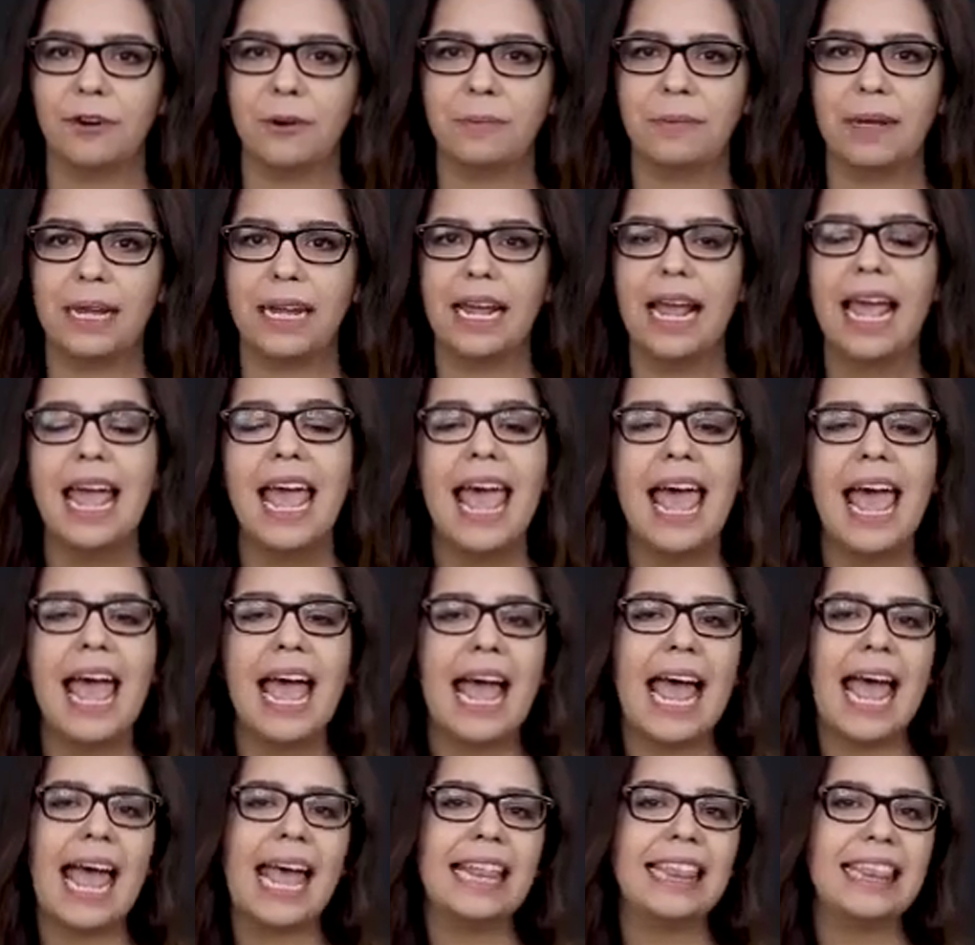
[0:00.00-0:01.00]
for me.
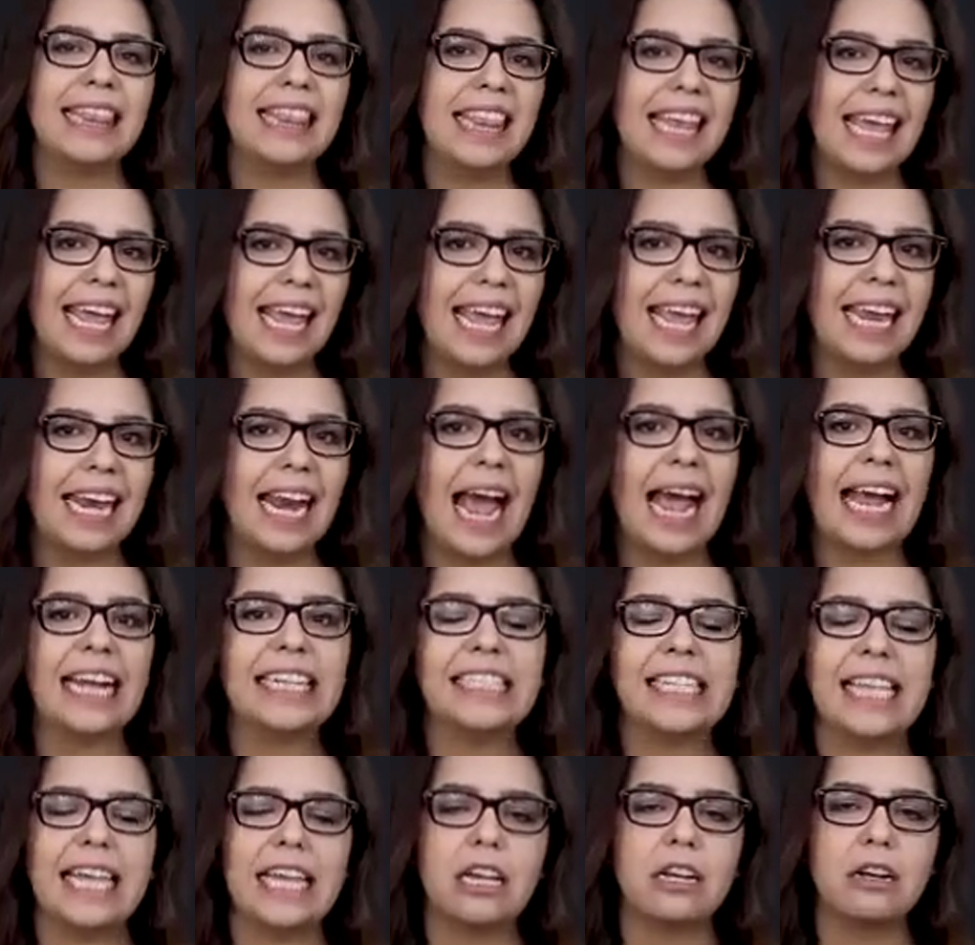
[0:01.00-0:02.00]
And then I
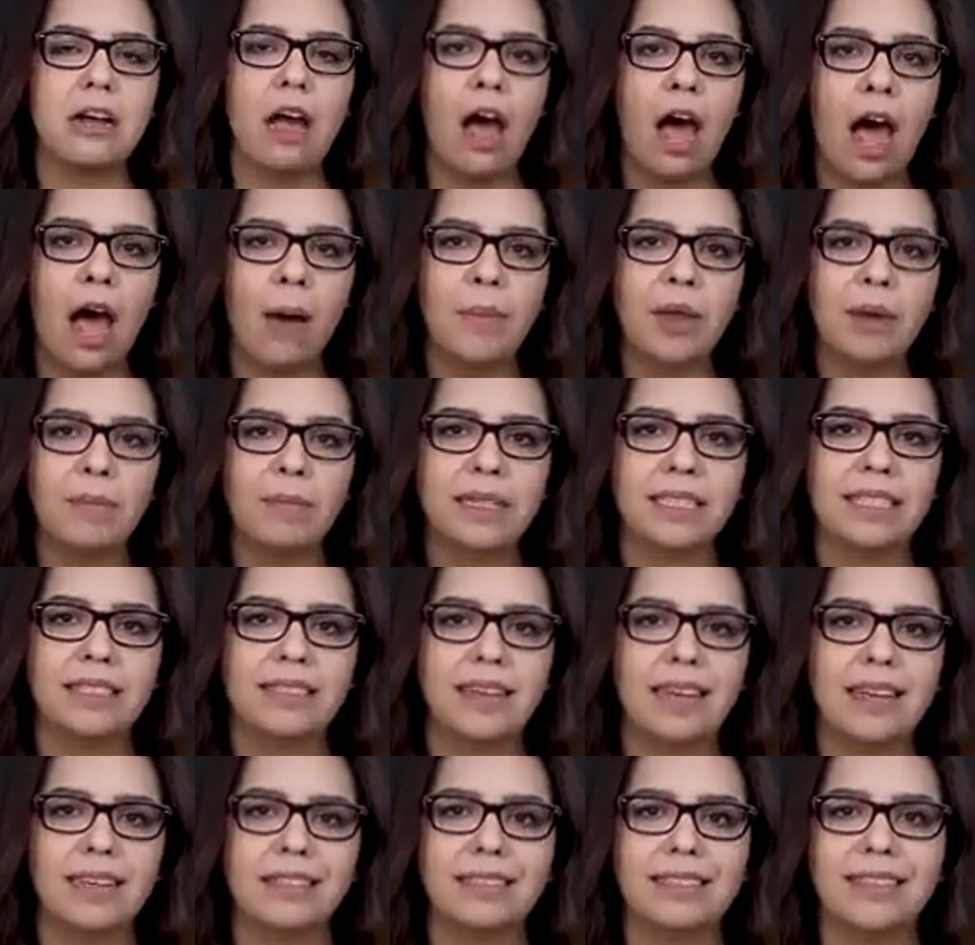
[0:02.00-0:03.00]
take common
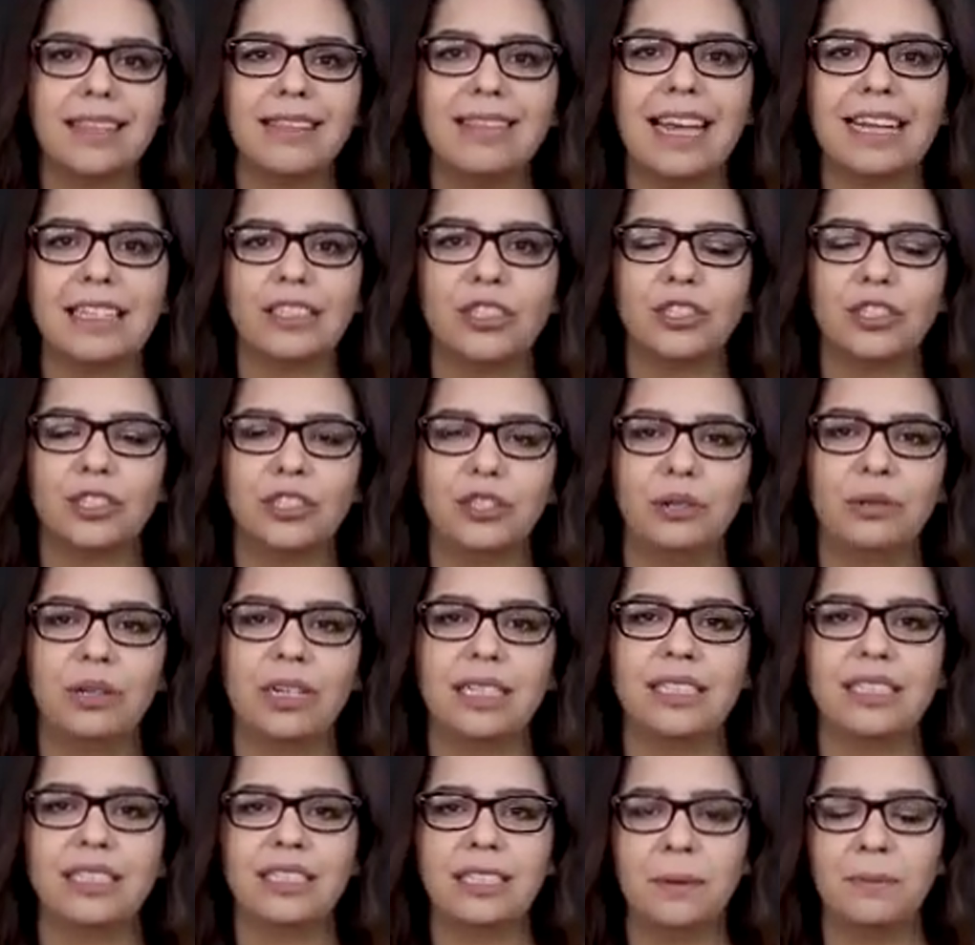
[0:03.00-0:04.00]
mistakes that
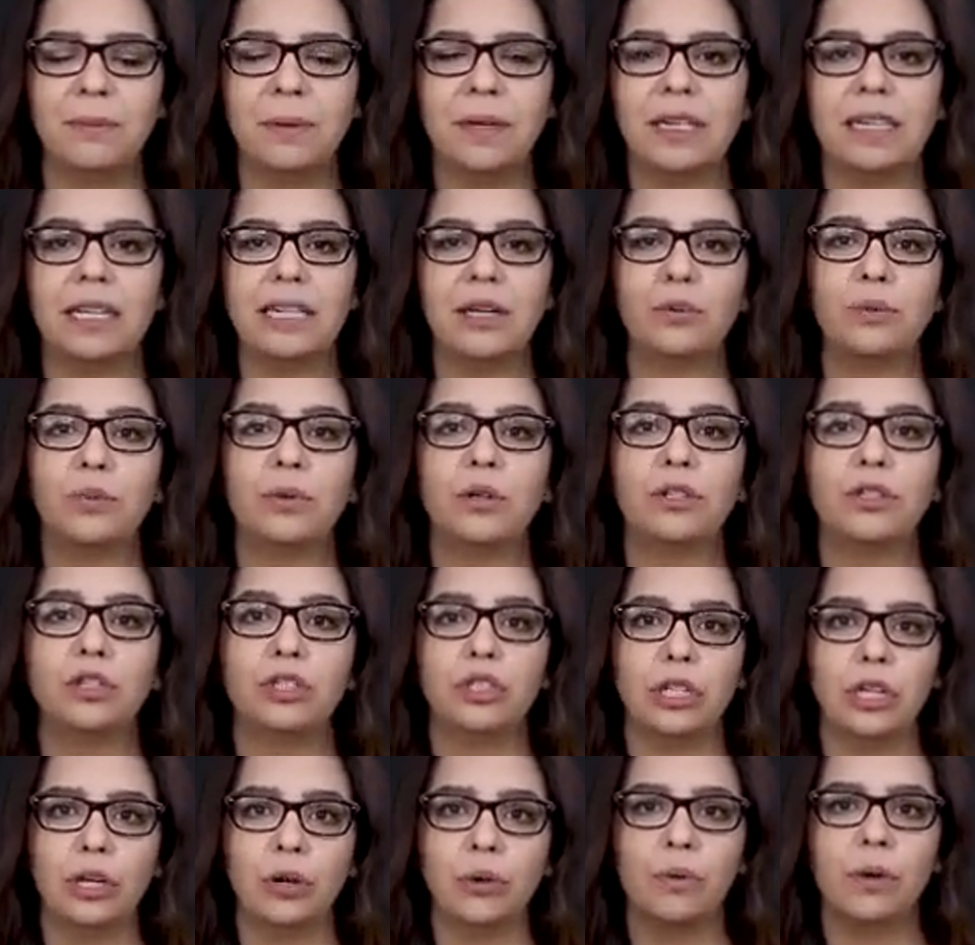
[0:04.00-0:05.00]
students typically will
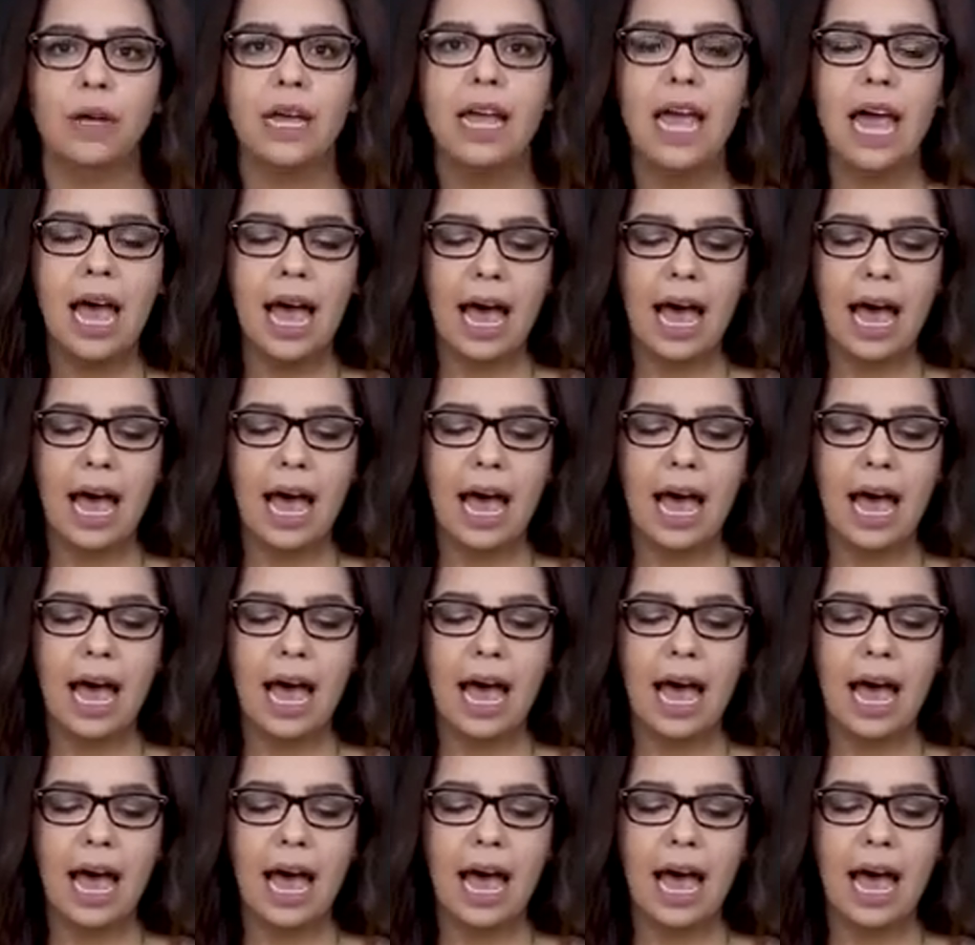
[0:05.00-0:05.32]
do.